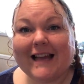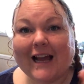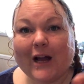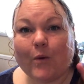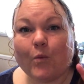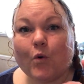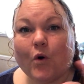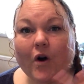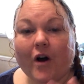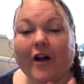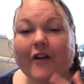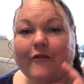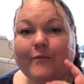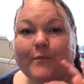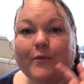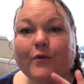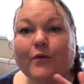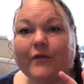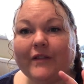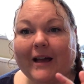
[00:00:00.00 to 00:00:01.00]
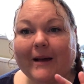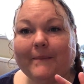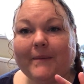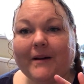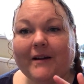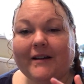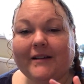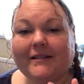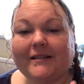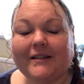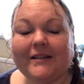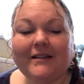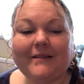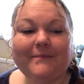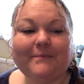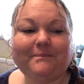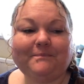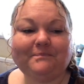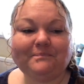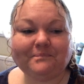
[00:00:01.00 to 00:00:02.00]
down what I've bought that person,
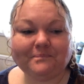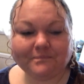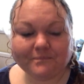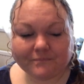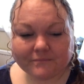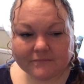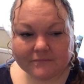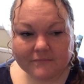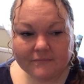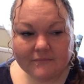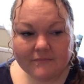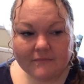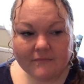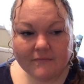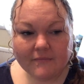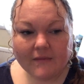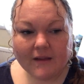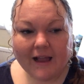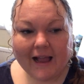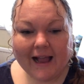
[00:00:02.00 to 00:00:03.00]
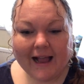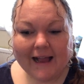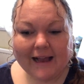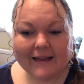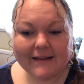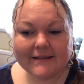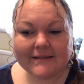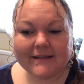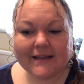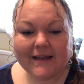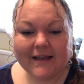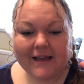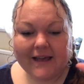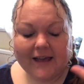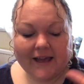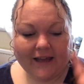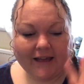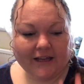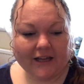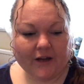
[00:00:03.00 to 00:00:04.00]
and
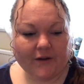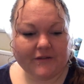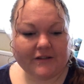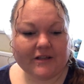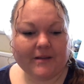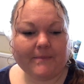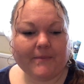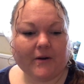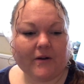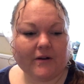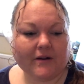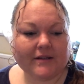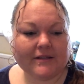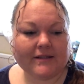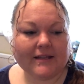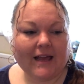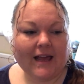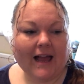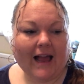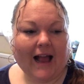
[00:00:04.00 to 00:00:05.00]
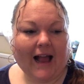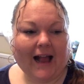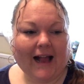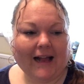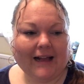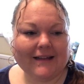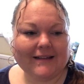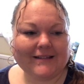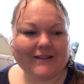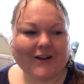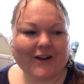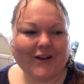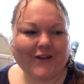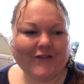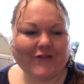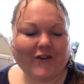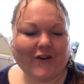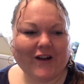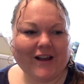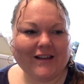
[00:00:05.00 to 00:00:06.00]
it goes in the box. And I
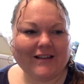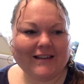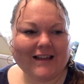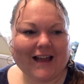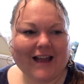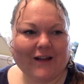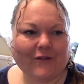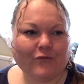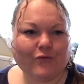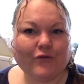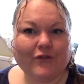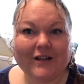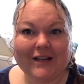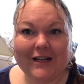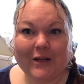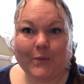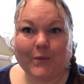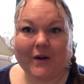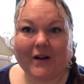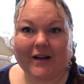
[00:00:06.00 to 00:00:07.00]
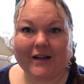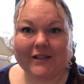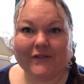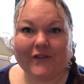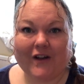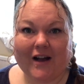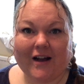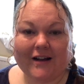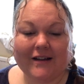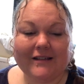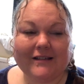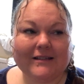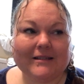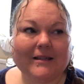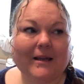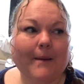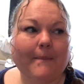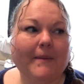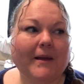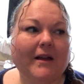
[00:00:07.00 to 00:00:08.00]
find that really works for
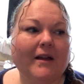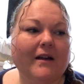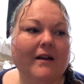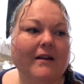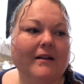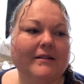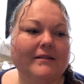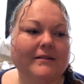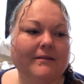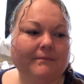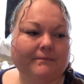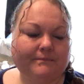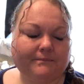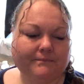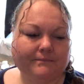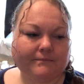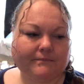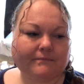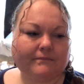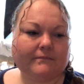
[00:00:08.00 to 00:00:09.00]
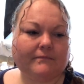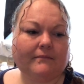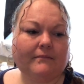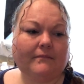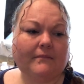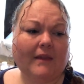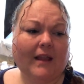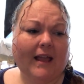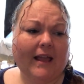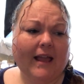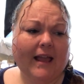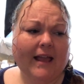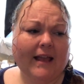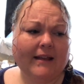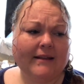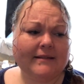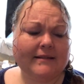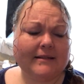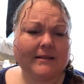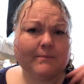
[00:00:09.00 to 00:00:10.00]
us because
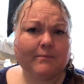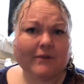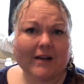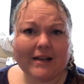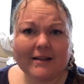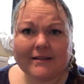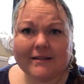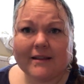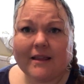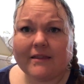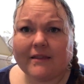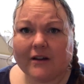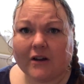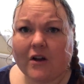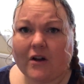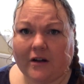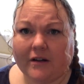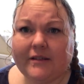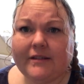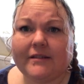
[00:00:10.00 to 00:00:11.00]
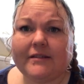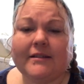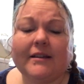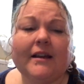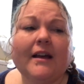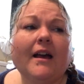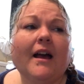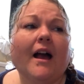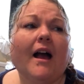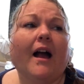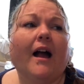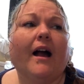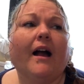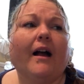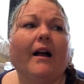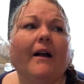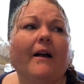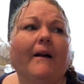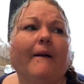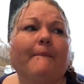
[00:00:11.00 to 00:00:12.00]
it spreads the cost,
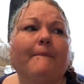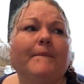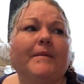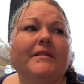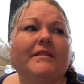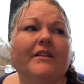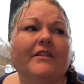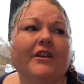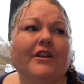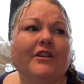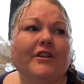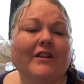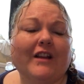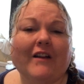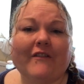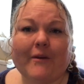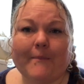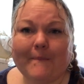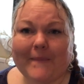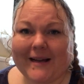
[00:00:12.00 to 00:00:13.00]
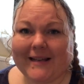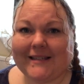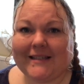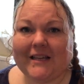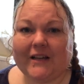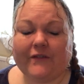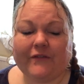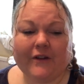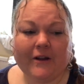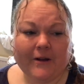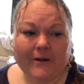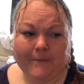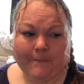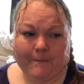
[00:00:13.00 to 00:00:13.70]
so that you don't have a massive